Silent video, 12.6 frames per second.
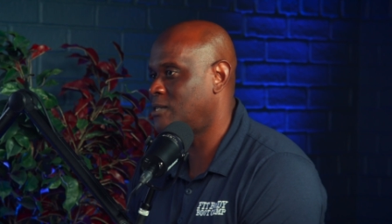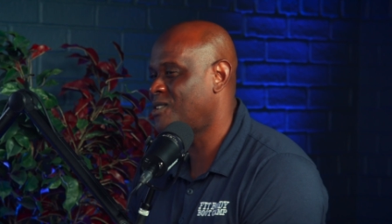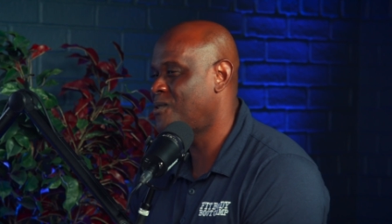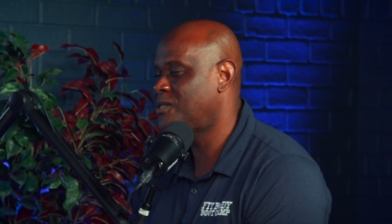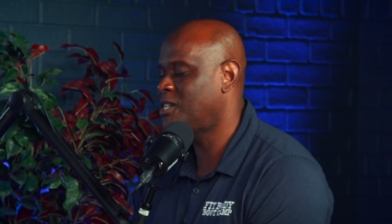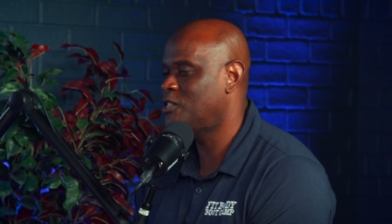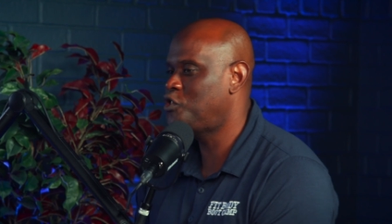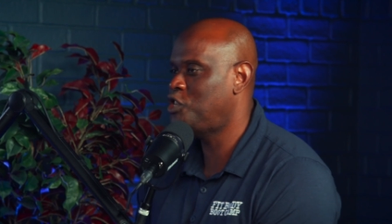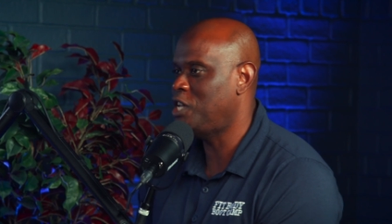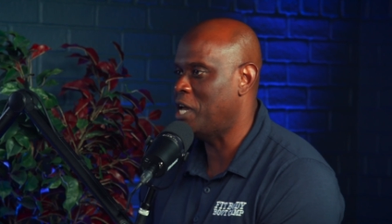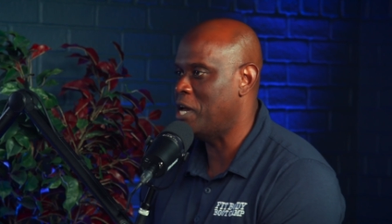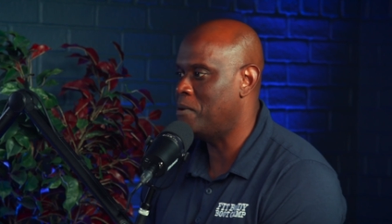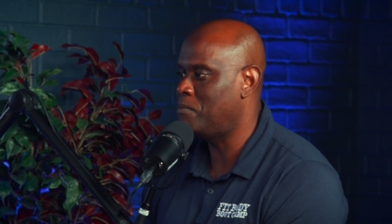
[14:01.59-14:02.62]
as a hotel
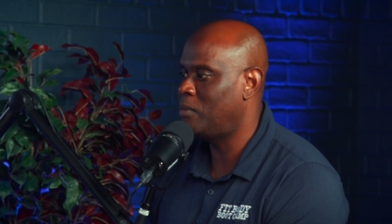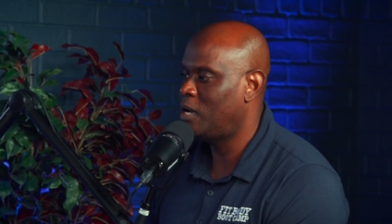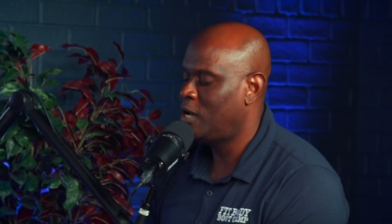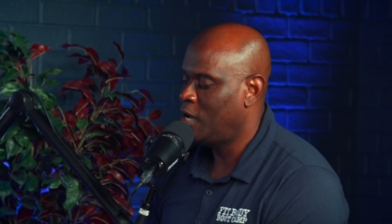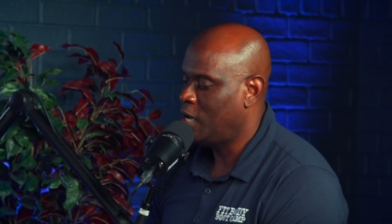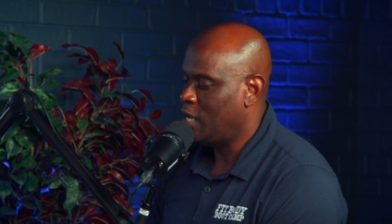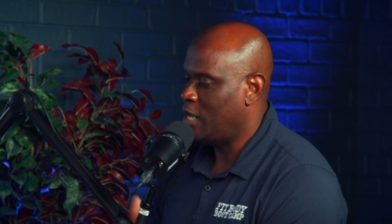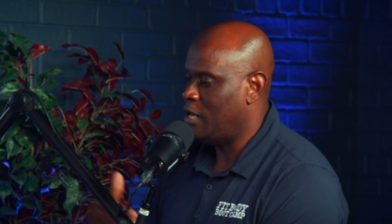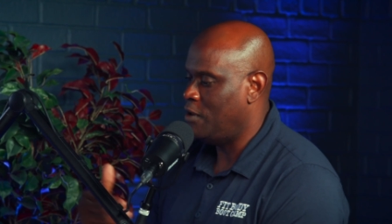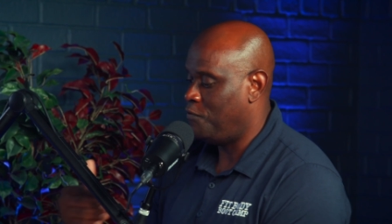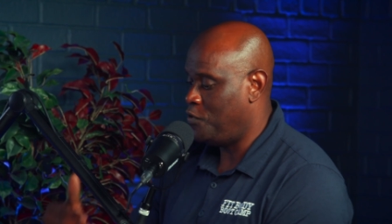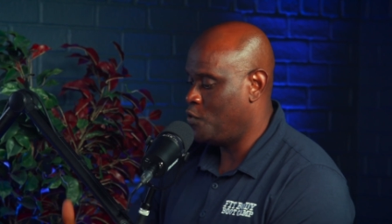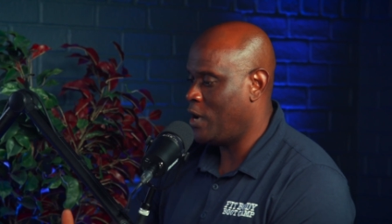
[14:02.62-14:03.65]
GM,
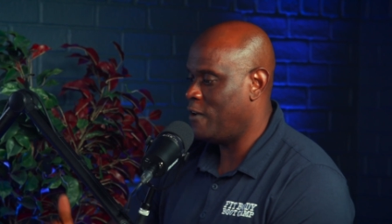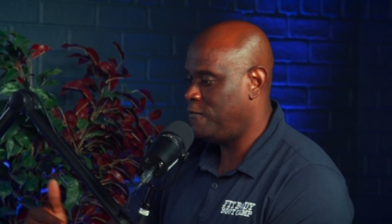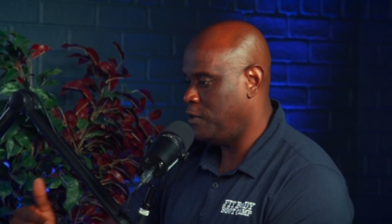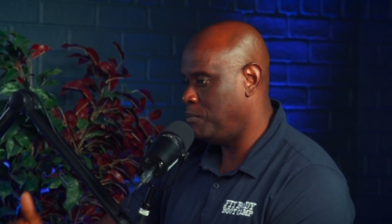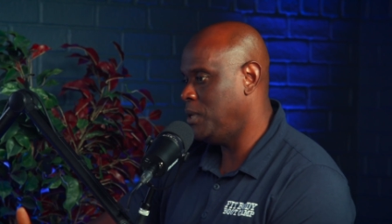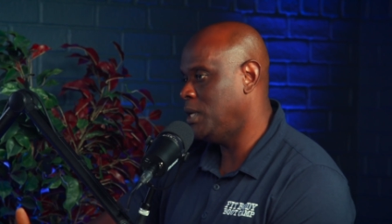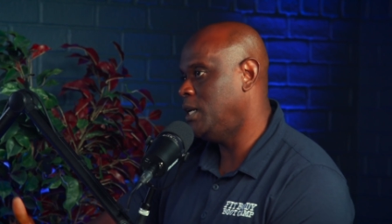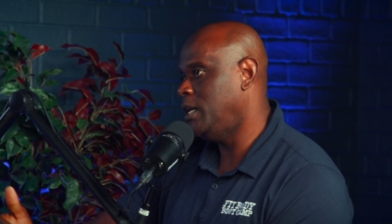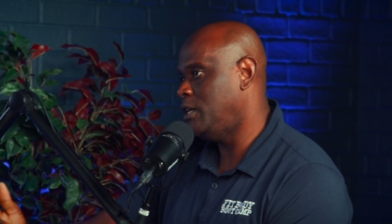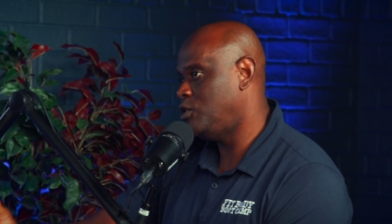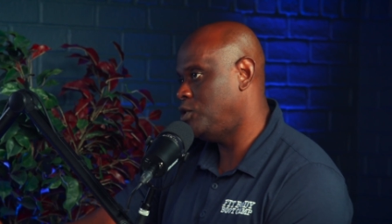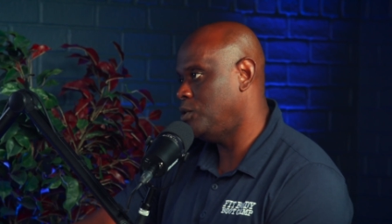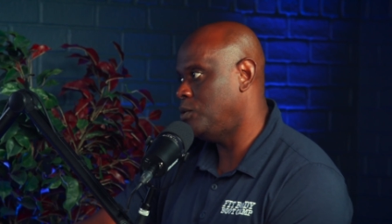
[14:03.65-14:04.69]
if you have the ability
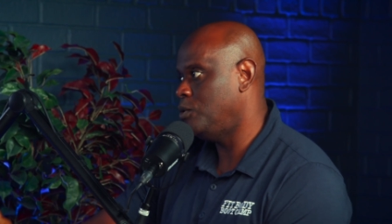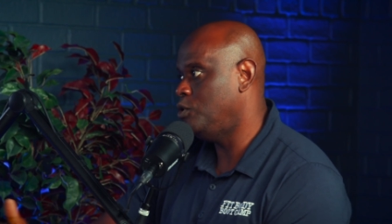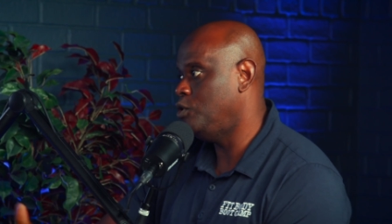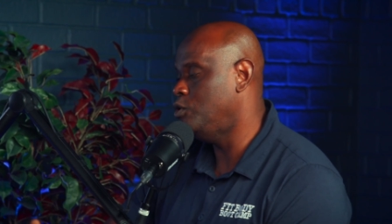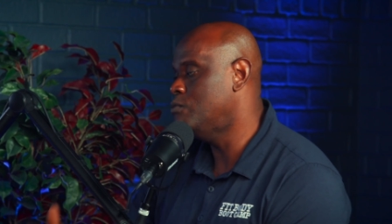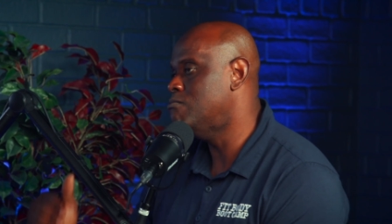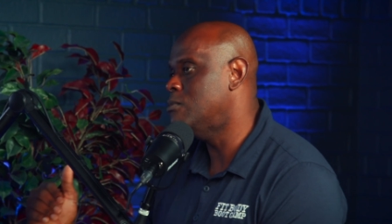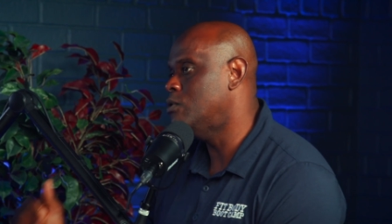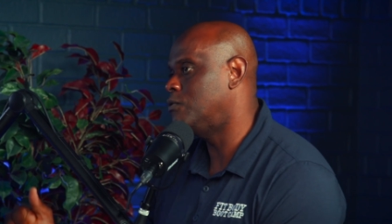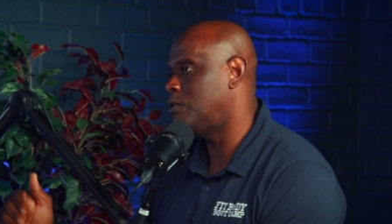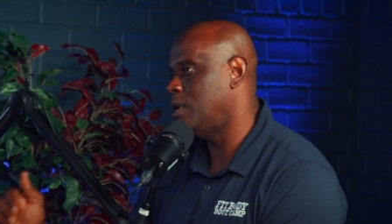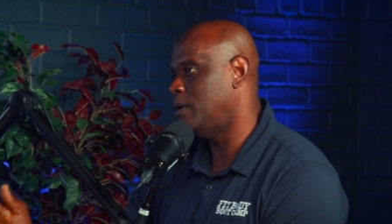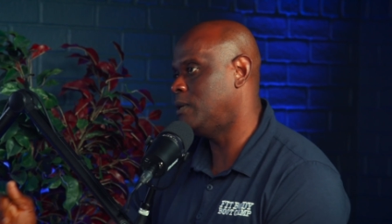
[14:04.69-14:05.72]
to, you move
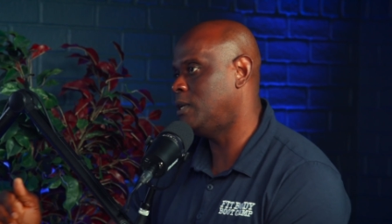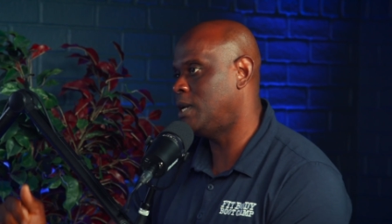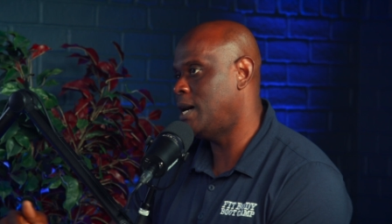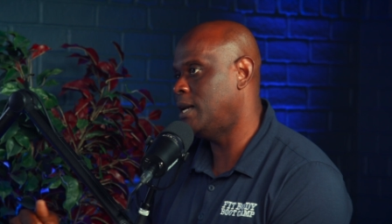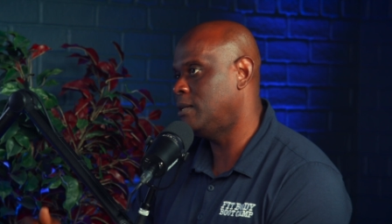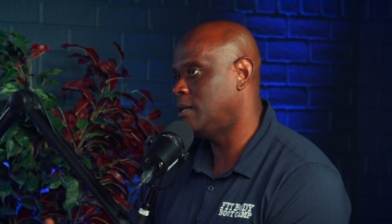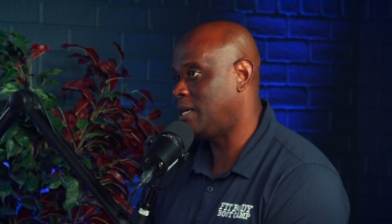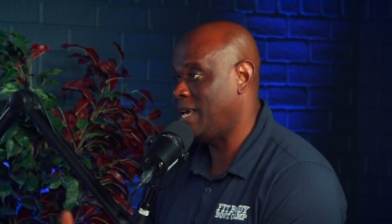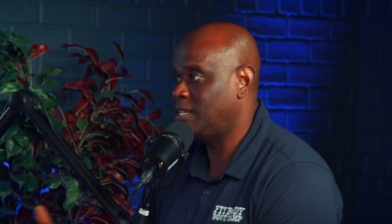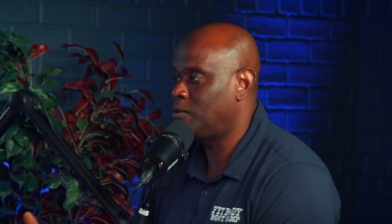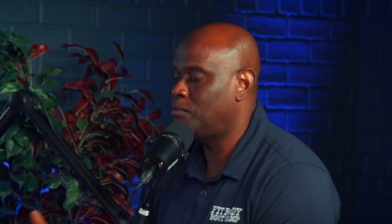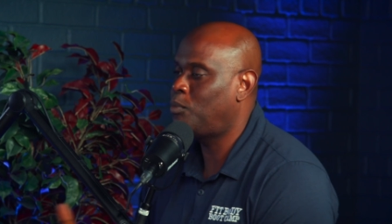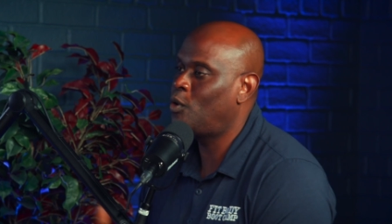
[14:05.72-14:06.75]
around a lot.
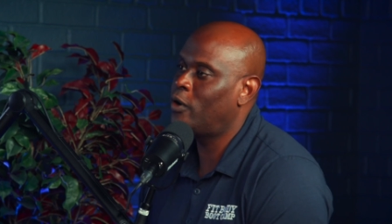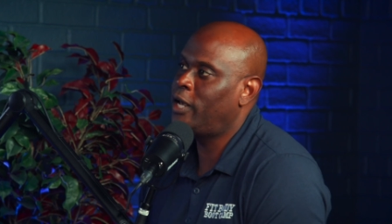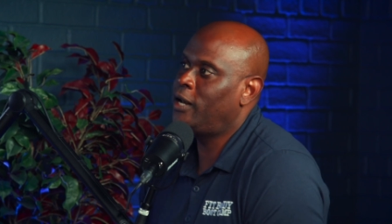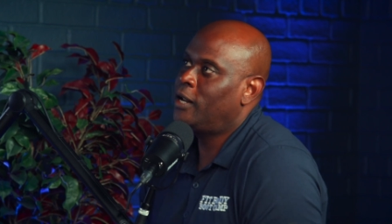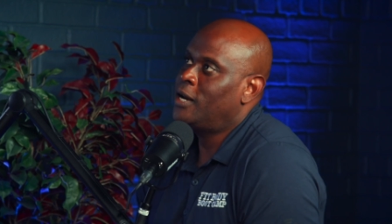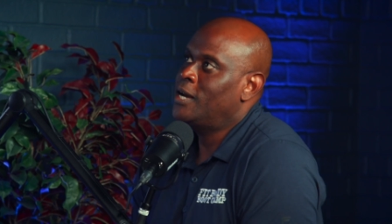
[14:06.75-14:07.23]
Case in point,